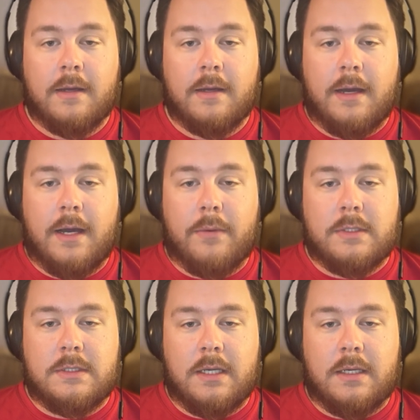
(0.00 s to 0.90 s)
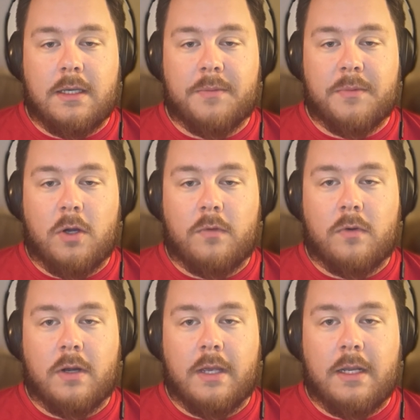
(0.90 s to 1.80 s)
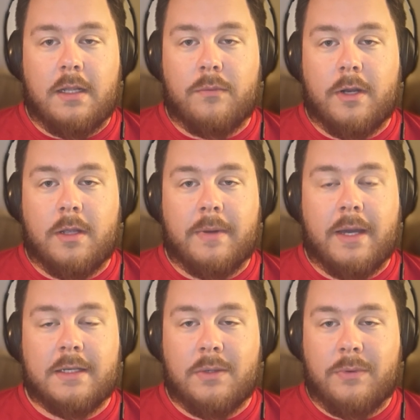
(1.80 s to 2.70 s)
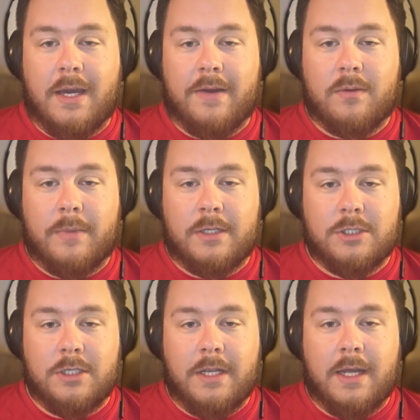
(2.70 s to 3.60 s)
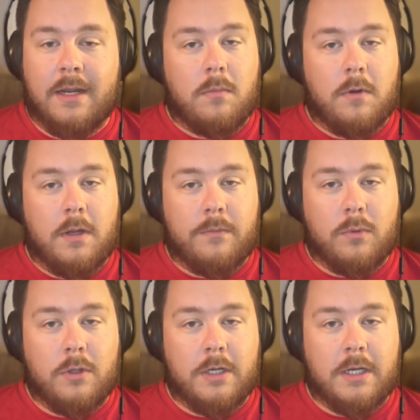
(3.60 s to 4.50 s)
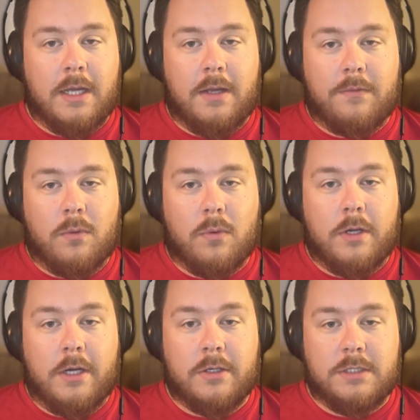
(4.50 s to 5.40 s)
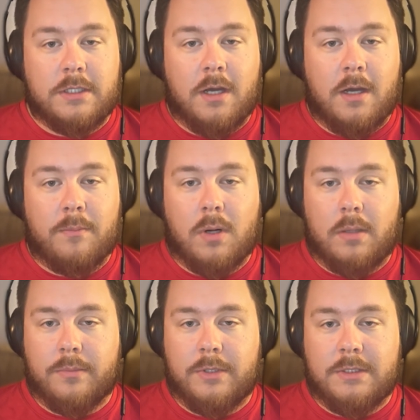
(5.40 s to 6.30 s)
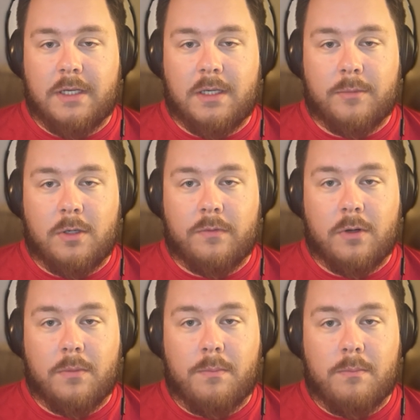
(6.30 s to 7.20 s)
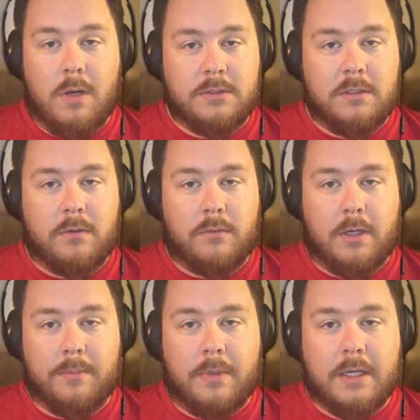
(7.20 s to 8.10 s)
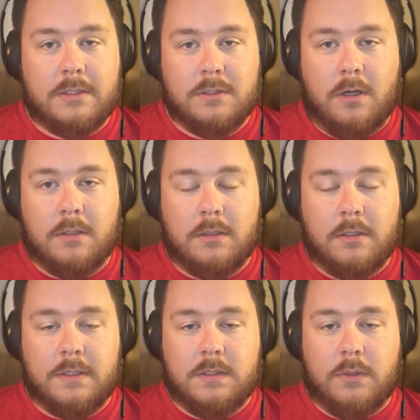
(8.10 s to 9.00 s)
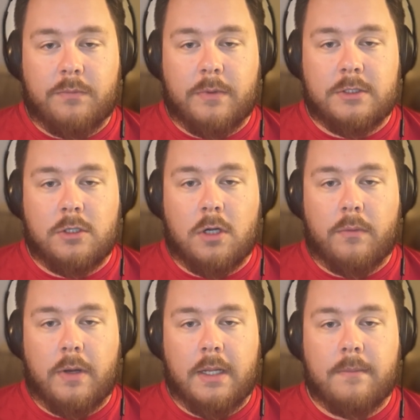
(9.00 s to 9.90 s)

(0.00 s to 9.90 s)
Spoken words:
I would take him over any running back that we haven't mentioned yet. If we're looking at for years to come, probably take him over most of the running backs on the list that we've mentioned already.